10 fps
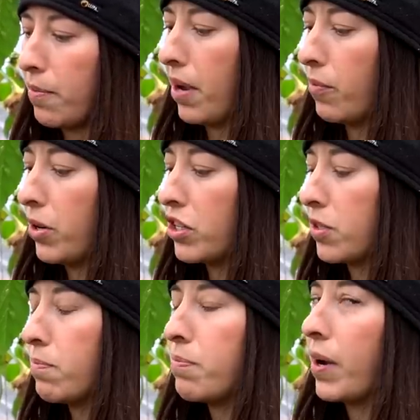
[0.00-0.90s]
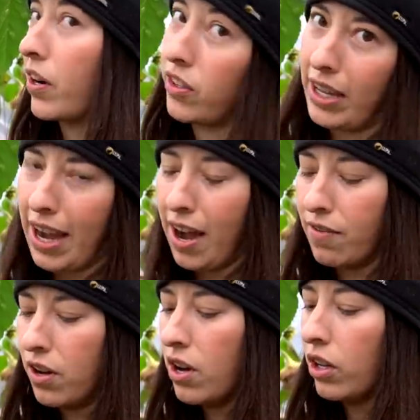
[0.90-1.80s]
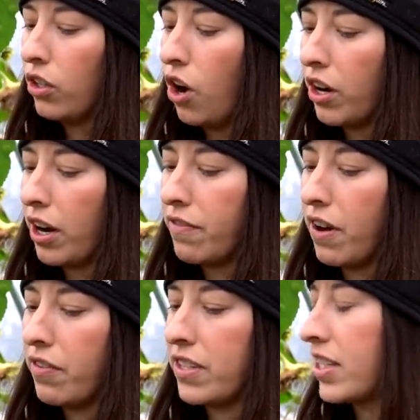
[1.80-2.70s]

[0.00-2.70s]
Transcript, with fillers: and we just barely have long enough of a